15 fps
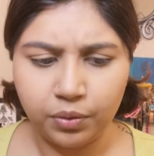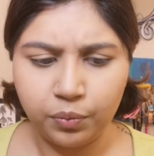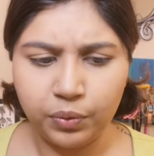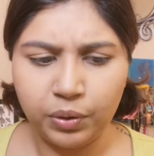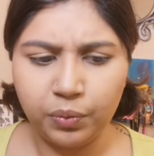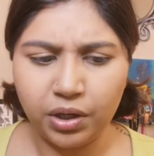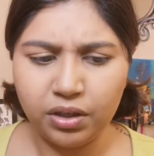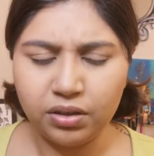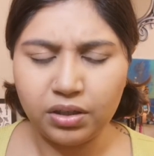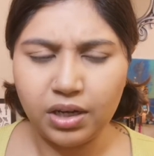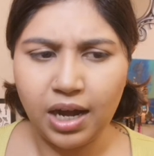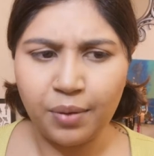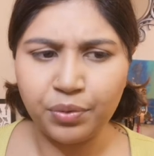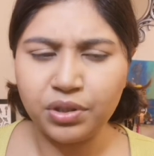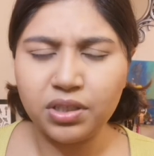we weren't.
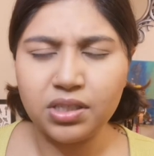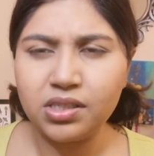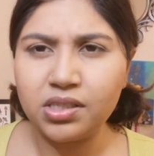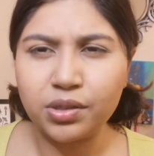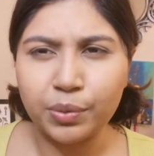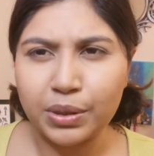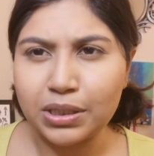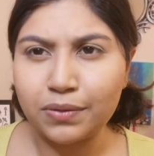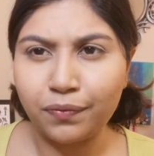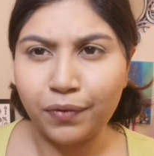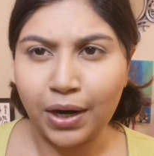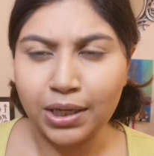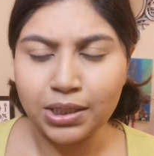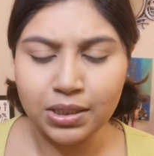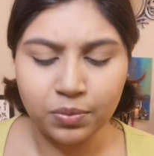I wouldn't consider us
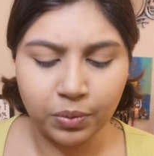friends.